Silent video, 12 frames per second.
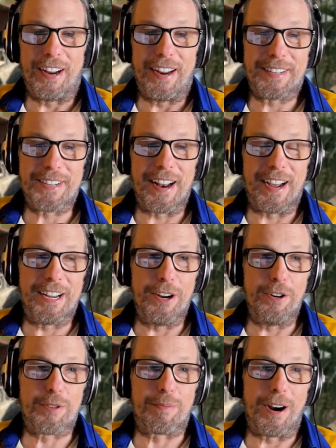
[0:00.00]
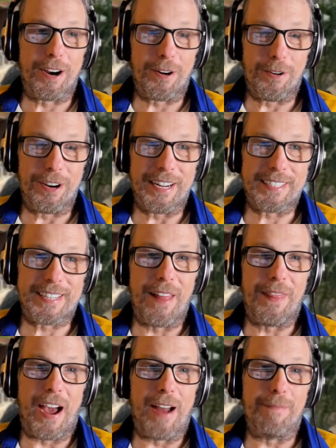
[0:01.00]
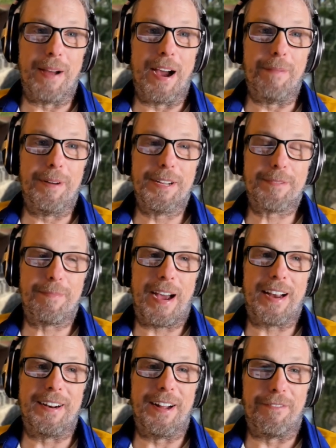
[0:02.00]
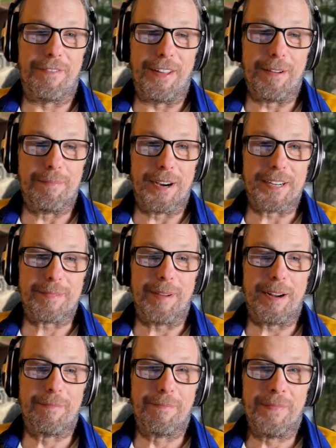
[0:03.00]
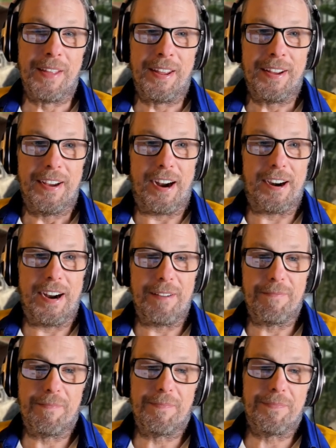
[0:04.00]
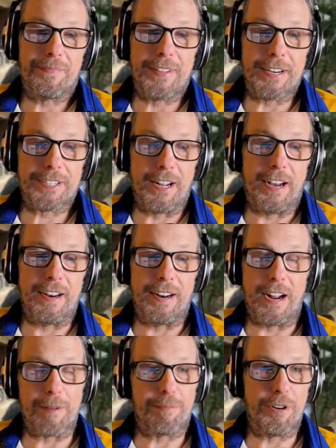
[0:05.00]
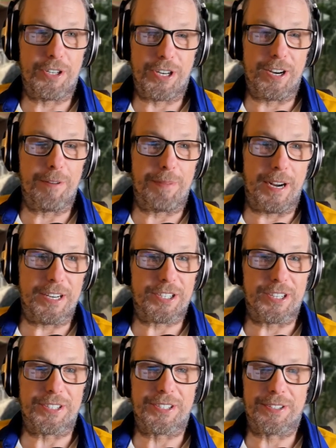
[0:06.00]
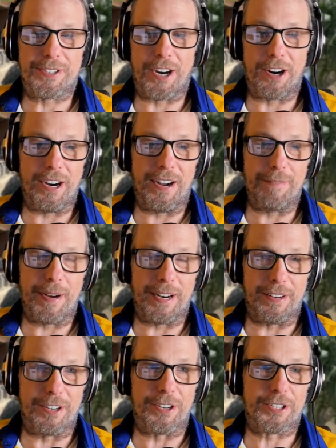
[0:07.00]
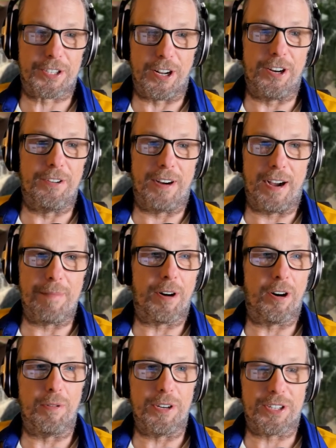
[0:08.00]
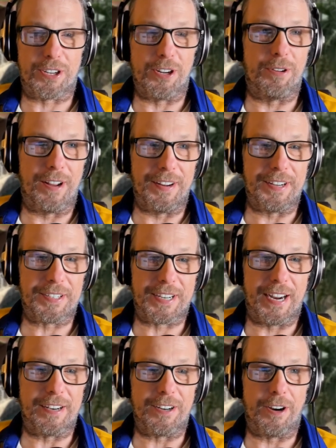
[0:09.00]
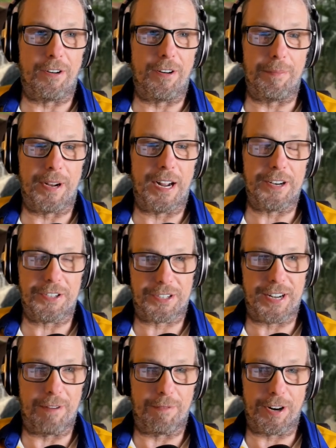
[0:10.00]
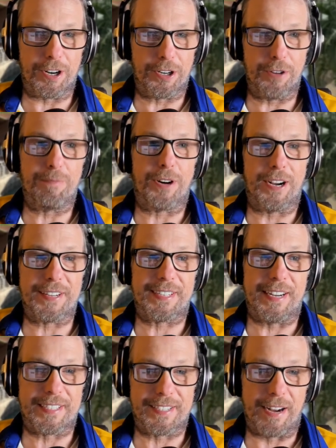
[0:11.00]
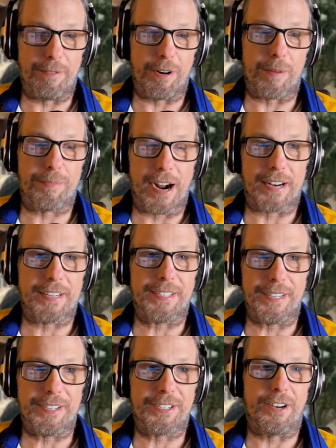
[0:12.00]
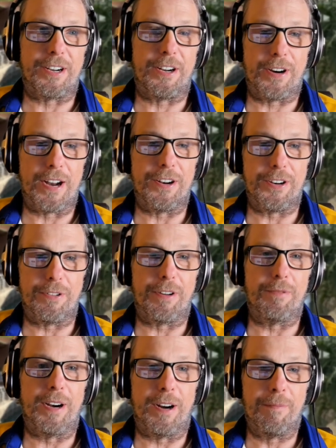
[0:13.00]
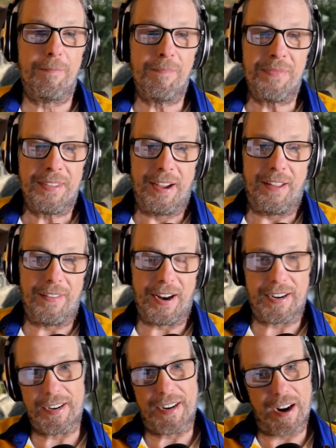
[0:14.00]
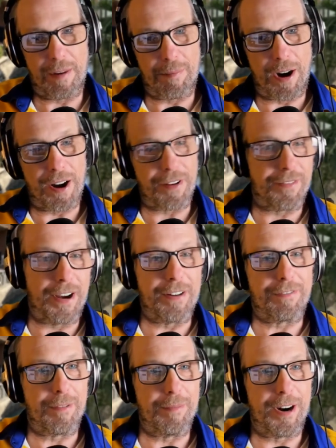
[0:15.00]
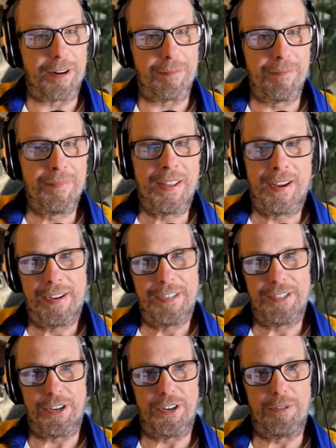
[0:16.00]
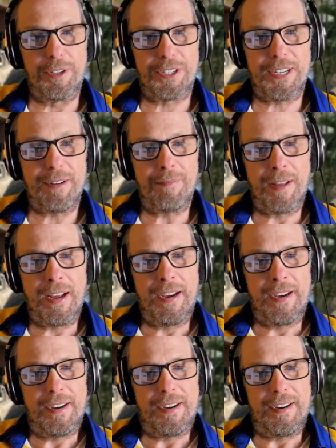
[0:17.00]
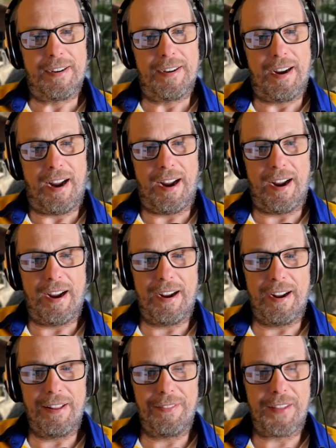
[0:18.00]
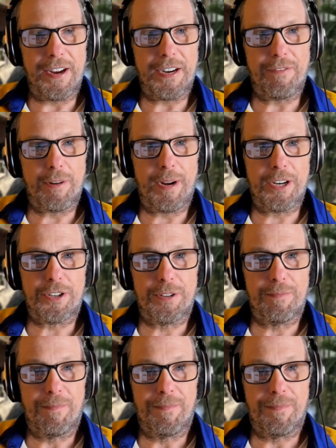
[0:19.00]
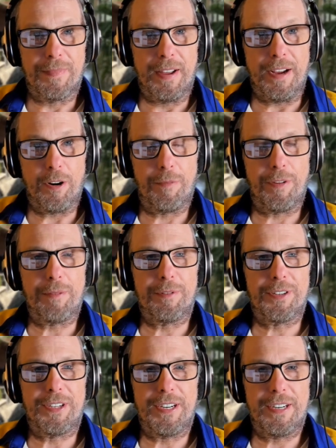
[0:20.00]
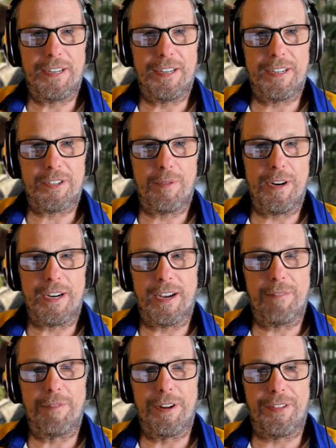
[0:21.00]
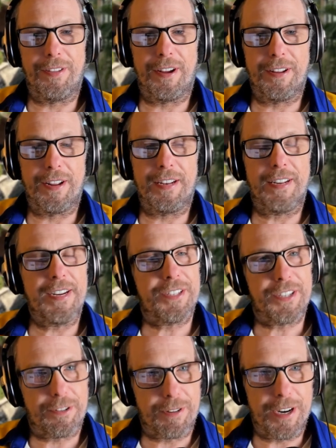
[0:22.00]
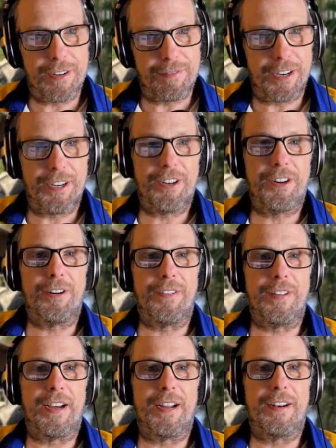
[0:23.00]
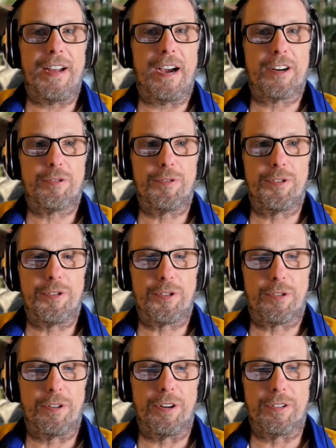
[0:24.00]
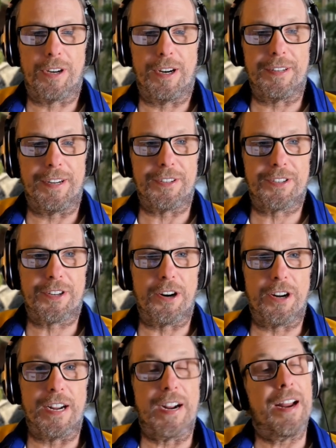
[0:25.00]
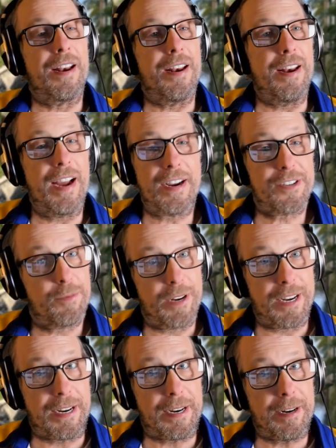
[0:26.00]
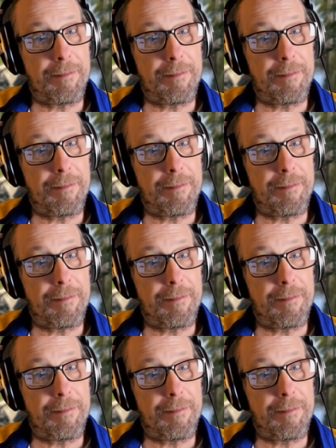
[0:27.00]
It's not a huge priority. It's not that bad, but it's bad enough that it bugs me. All right. Thanks a lot. And I appreciate your patience. Sorry, I've been a little slow. I'm always slow on this getting going, but I want a good process and I want to practice it so I know how to do it well. And then I can kind of modify from there. So we'll see. And thank you very much. And hopefully we'll see you this weekend with at least the greeting video and then actual tutorial content starting next week.